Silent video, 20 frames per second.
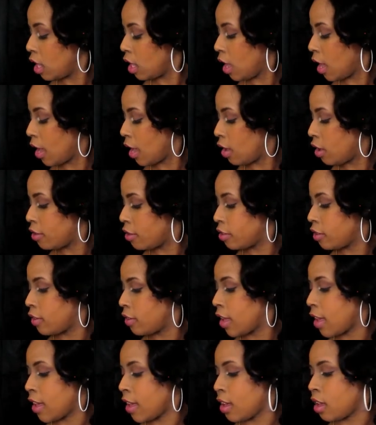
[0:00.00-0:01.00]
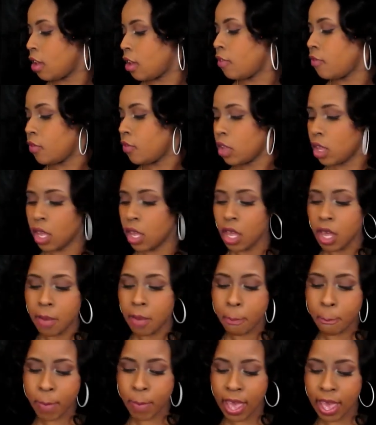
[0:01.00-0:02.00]
I also have
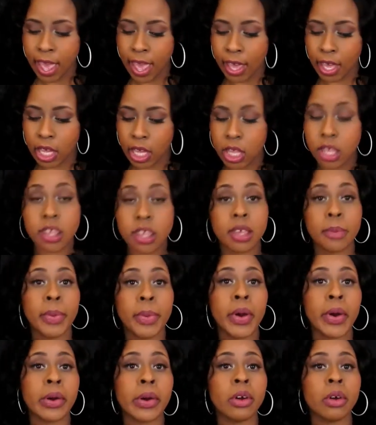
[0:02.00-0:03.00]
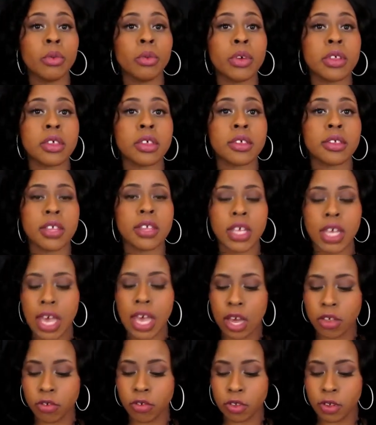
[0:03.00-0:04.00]
MAC Superb, which is the
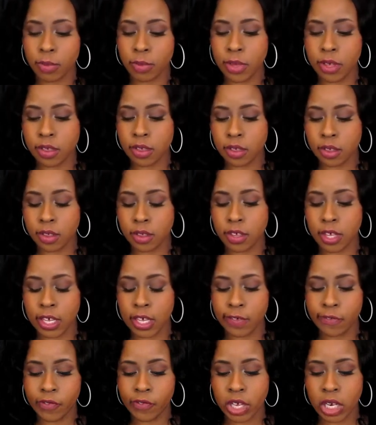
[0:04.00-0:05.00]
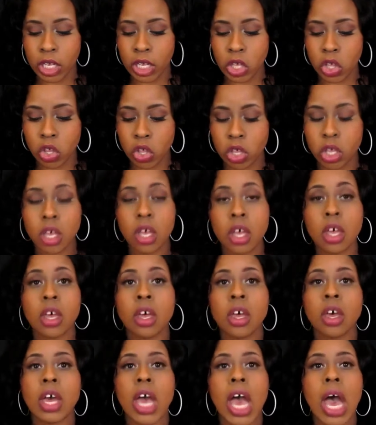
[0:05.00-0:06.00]
extra dimension skin finish.
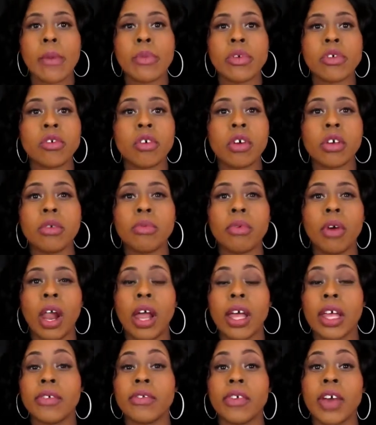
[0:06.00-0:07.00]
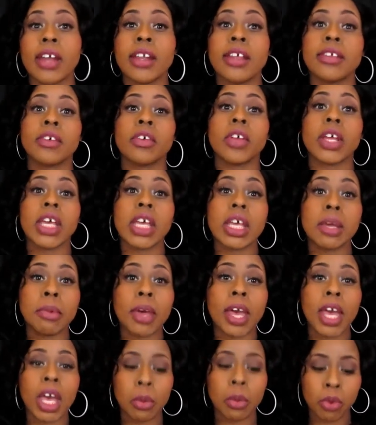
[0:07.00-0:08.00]
I'm sure you probably can find these on
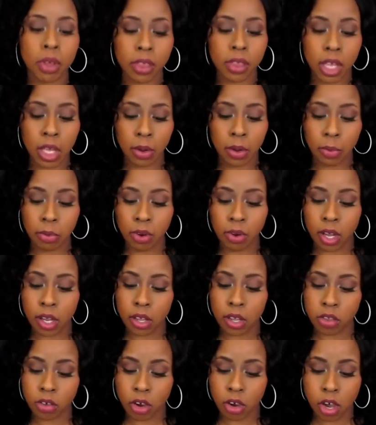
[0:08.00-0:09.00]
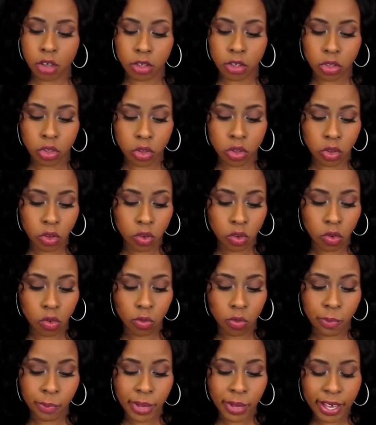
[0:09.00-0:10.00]
eBay, but they are probably charging too
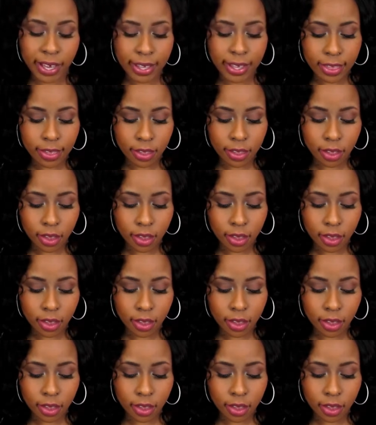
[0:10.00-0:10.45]
much.